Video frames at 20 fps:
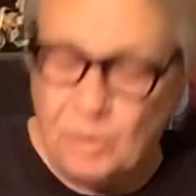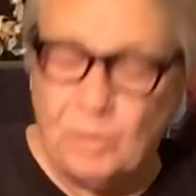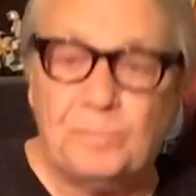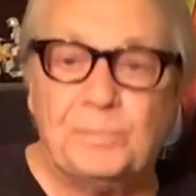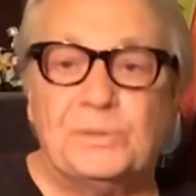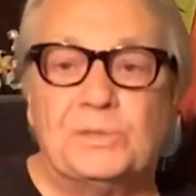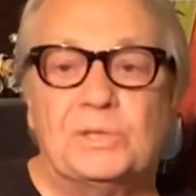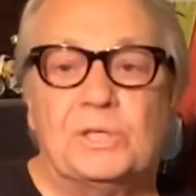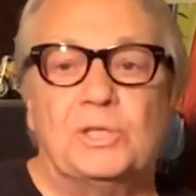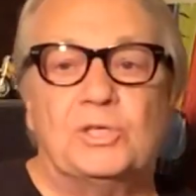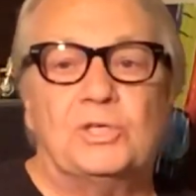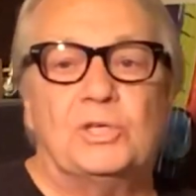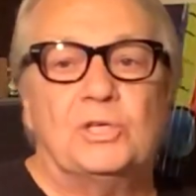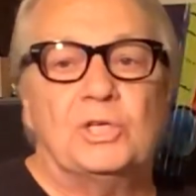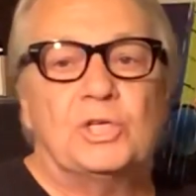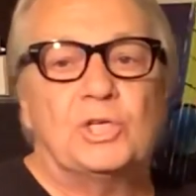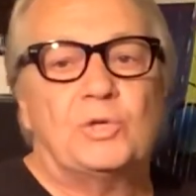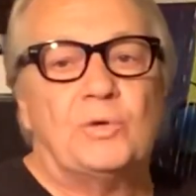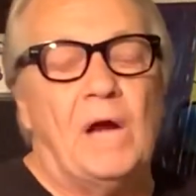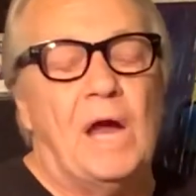position, the
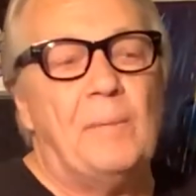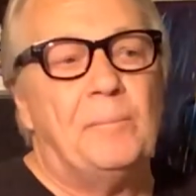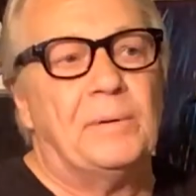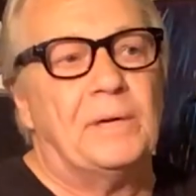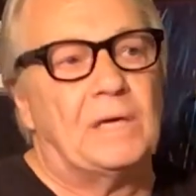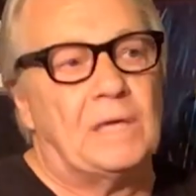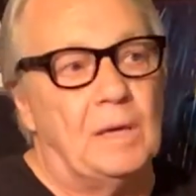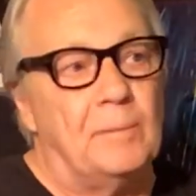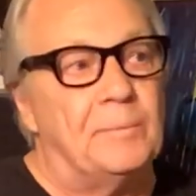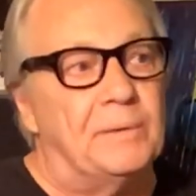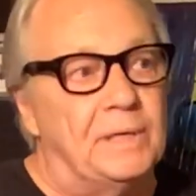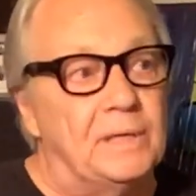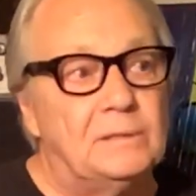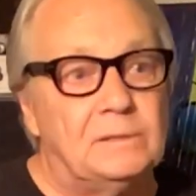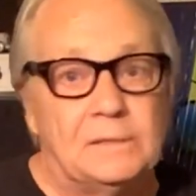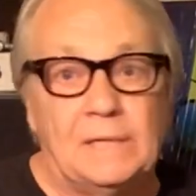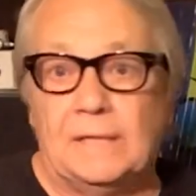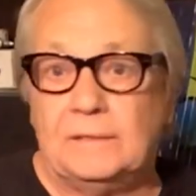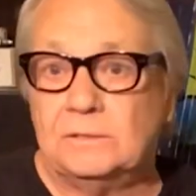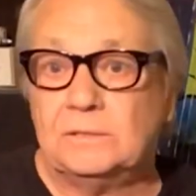Strat pickup, and it
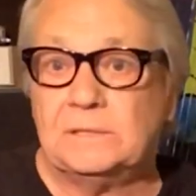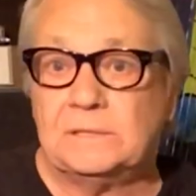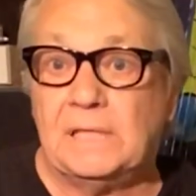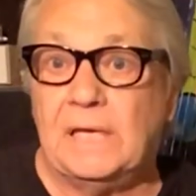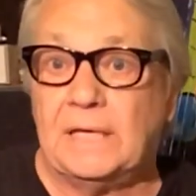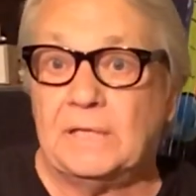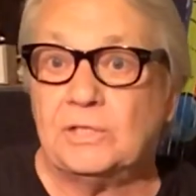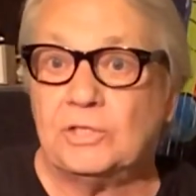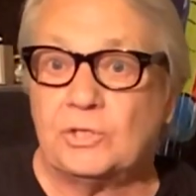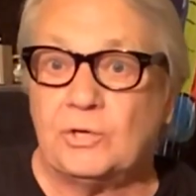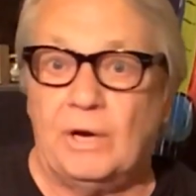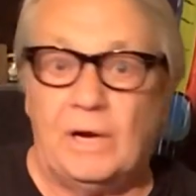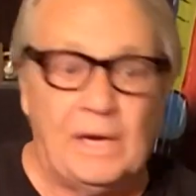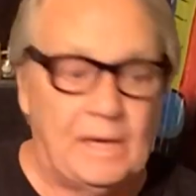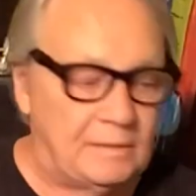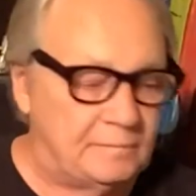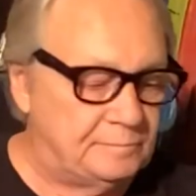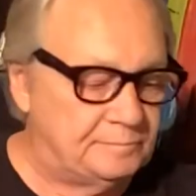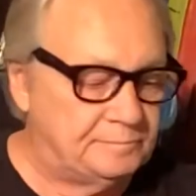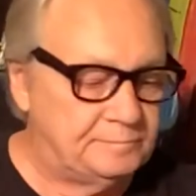sounds just like a
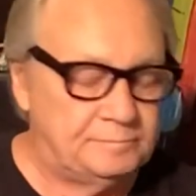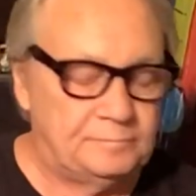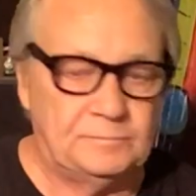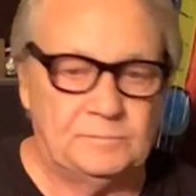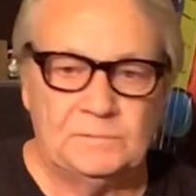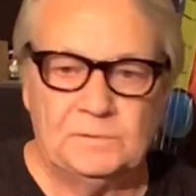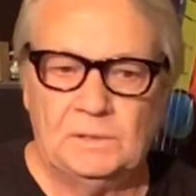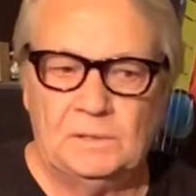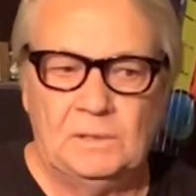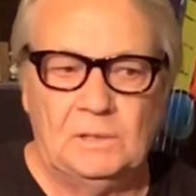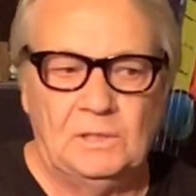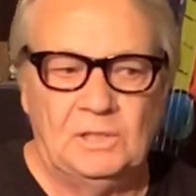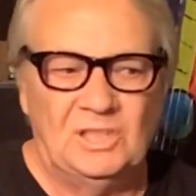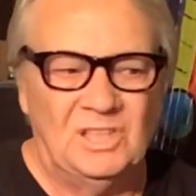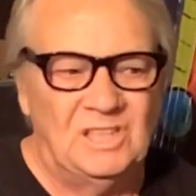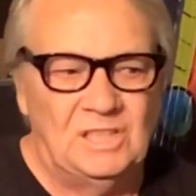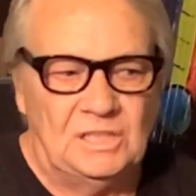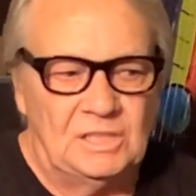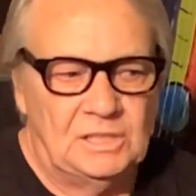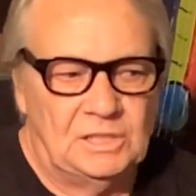
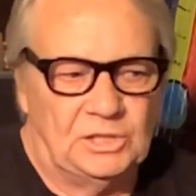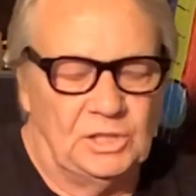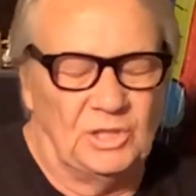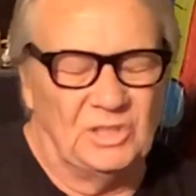Strat.